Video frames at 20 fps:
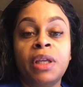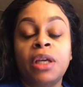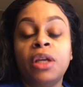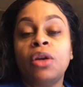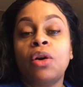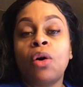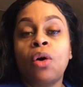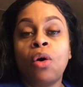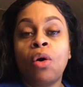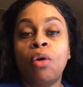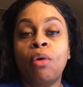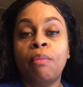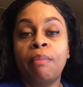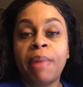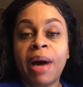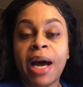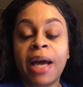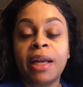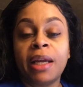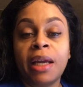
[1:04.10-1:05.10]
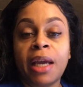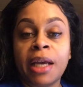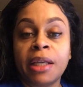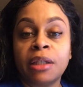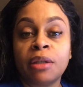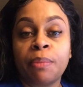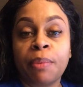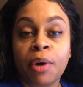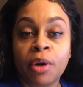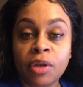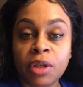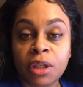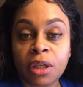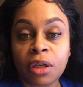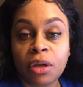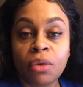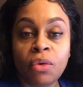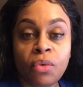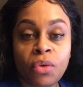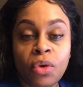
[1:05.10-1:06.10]
your own body as a person,
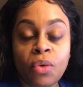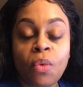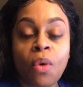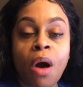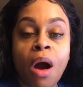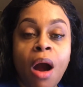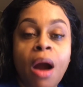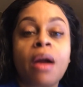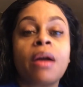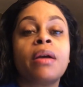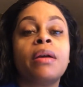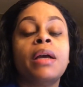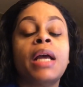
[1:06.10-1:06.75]
who you are.